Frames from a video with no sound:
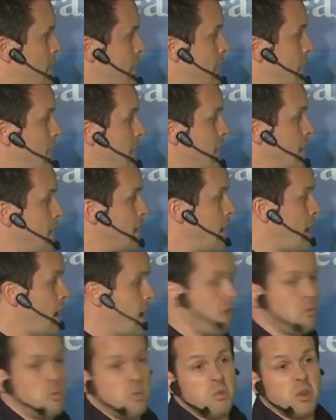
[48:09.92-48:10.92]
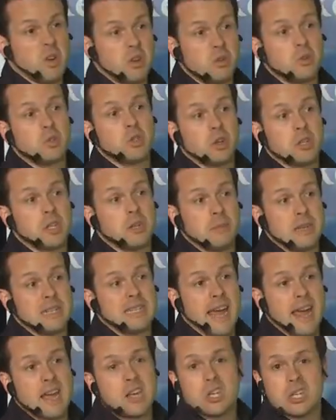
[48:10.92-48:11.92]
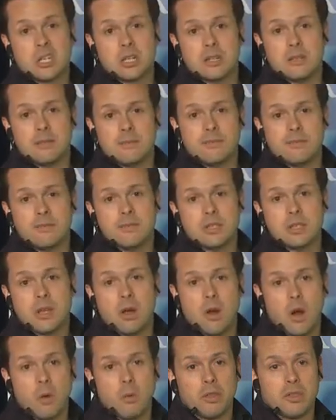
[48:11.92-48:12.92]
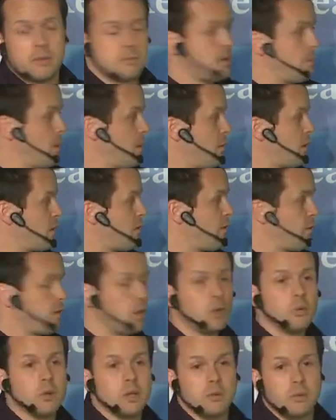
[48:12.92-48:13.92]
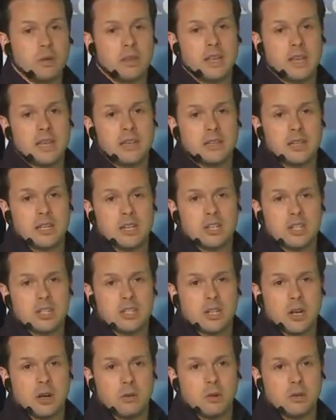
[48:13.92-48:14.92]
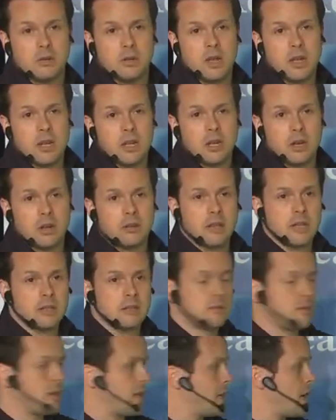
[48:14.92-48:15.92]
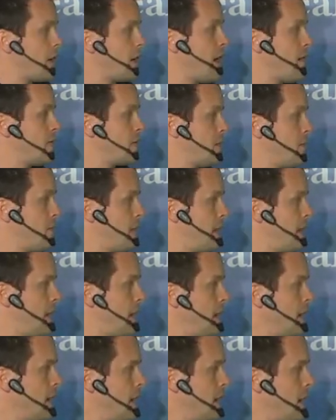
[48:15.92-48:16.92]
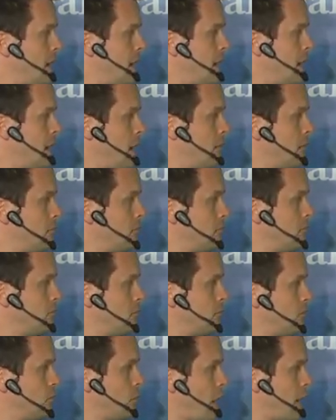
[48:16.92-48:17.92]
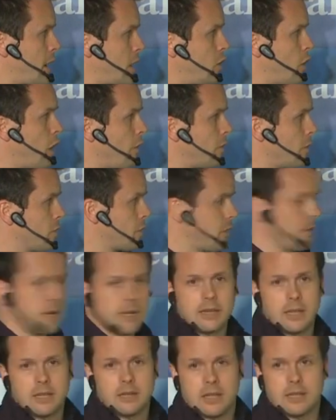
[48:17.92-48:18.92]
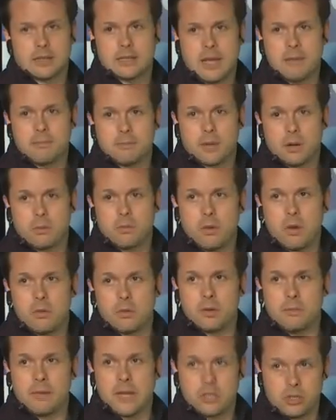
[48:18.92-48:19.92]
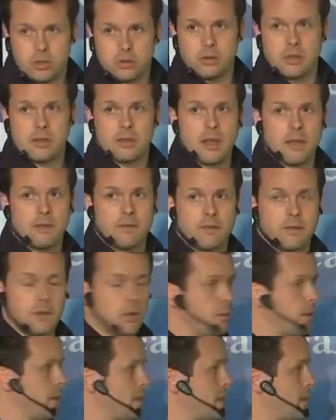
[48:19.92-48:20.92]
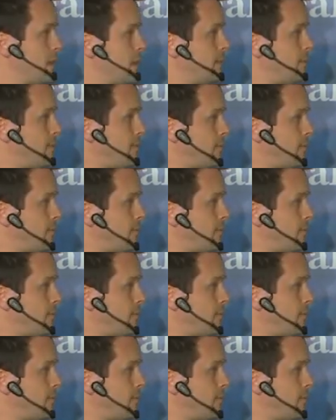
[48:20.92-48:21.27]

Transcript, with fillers: down here. We want to do documentation, so I want them to be with fluent with English. I want, you know, they, they don't have to be uh, writing novels or anything like that, but I, I want to make sure that they're fluent.